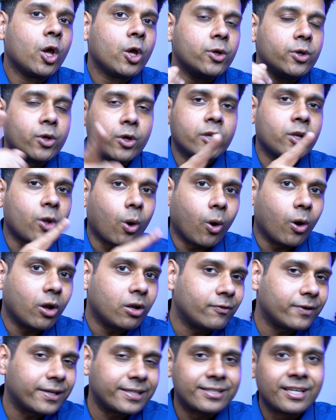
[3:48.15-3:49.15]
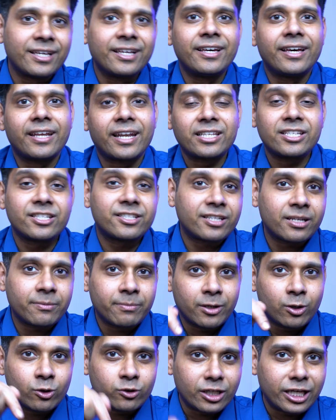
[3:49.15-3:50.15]
you can always register
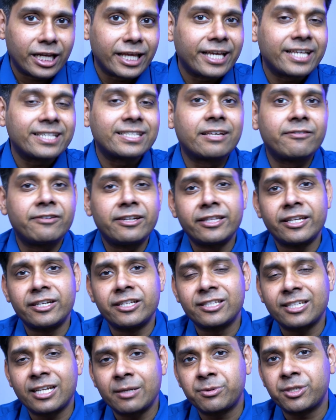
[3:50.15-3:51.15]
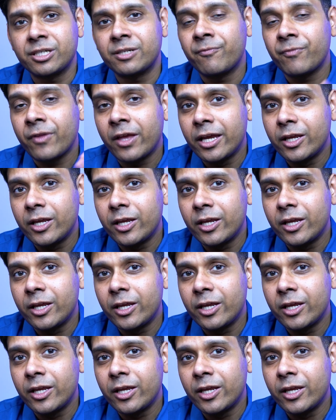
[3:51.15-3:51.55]
below. The link is given in the description.